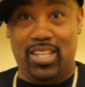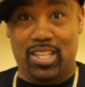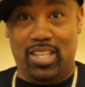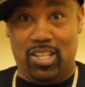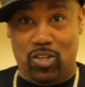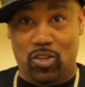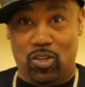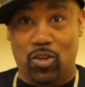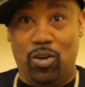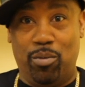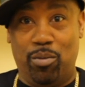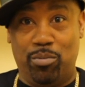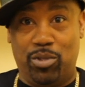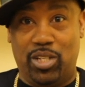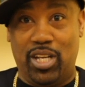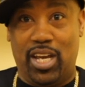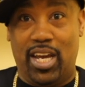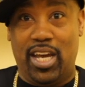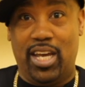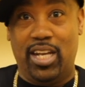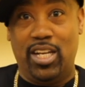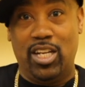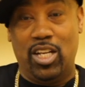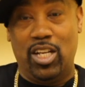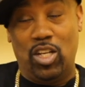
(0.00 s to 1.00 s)
You know what I'm
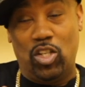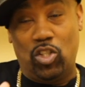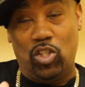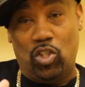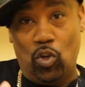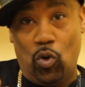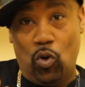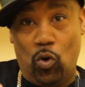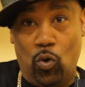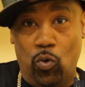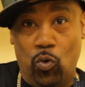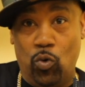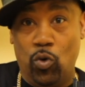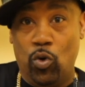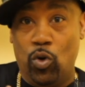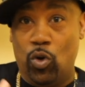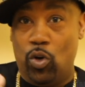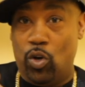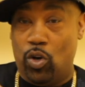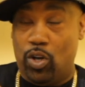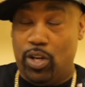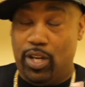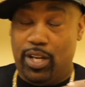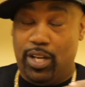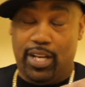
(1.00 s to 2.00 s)
saying? So
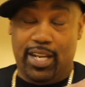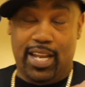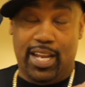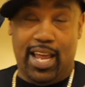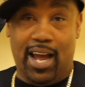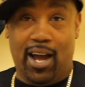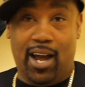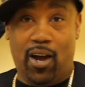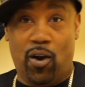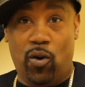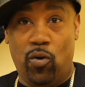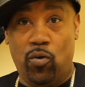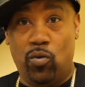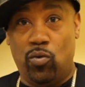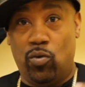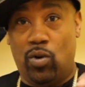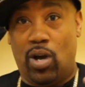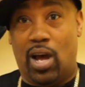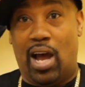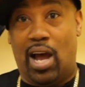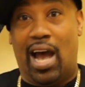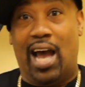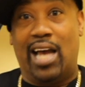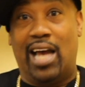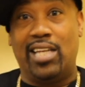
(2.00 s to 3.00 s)
now
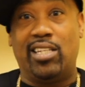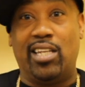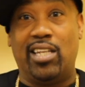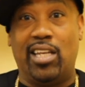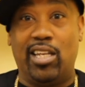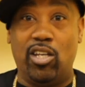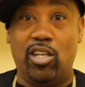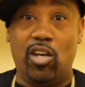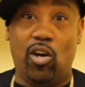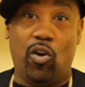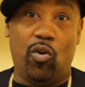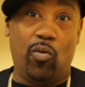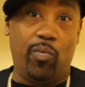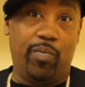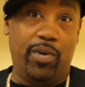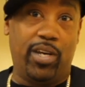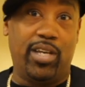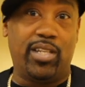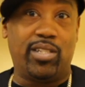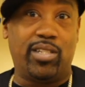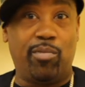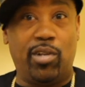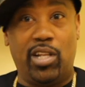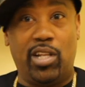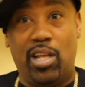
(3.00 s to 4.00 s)
I said, yo,
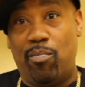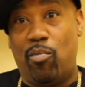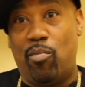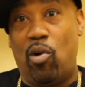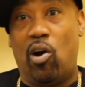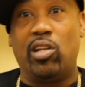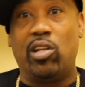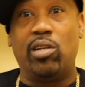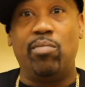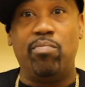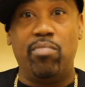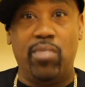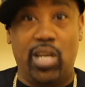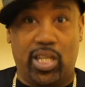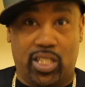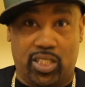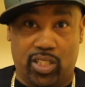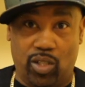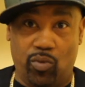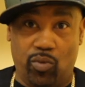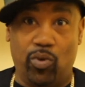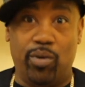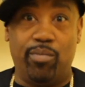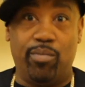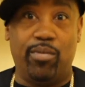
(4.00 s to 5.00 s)
Biz, I'm gonna let Marley mix
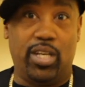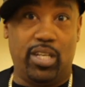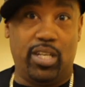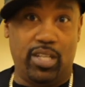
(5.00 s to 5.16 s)
it with me.